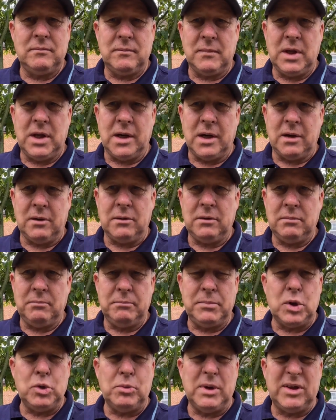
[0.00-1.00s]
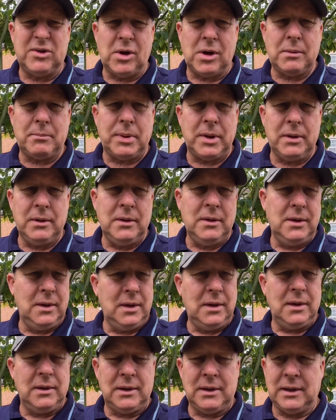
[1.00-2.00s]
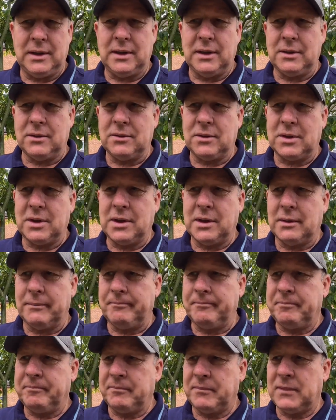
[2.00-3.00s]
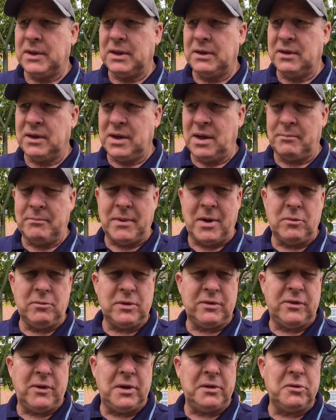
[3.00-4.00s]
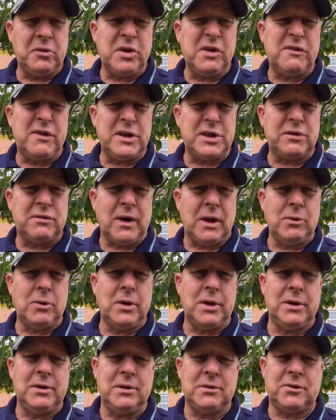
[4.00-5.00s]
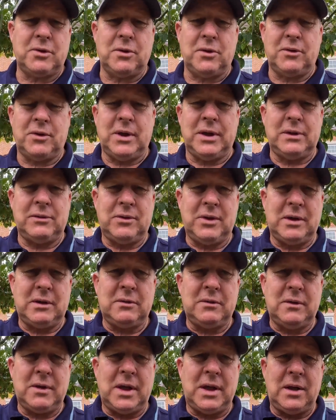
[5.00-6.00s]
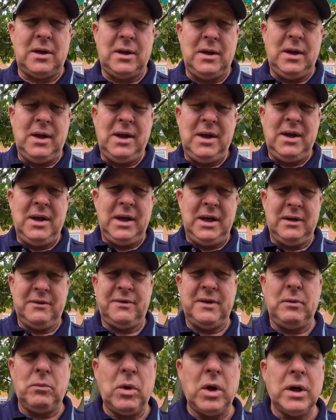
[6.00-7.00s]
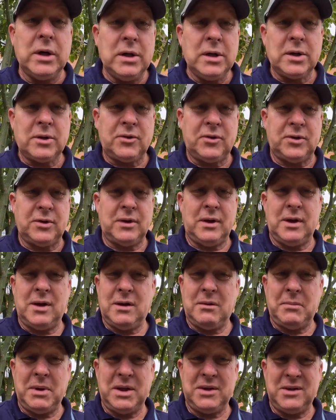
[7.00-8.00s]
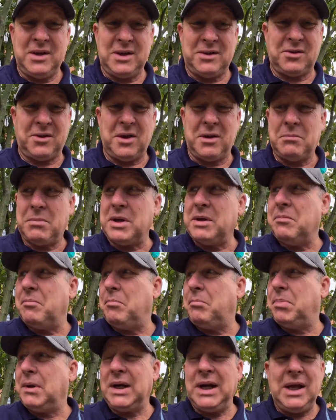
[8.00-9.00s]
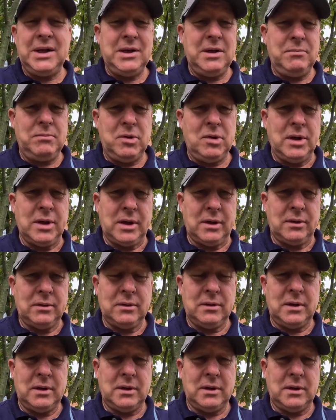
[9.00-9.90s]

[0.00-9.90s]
you know, boobies up, and come home and find all your fish floating, you sort of thing. So that, if it works, I mean, that's going to be bloody brilliant.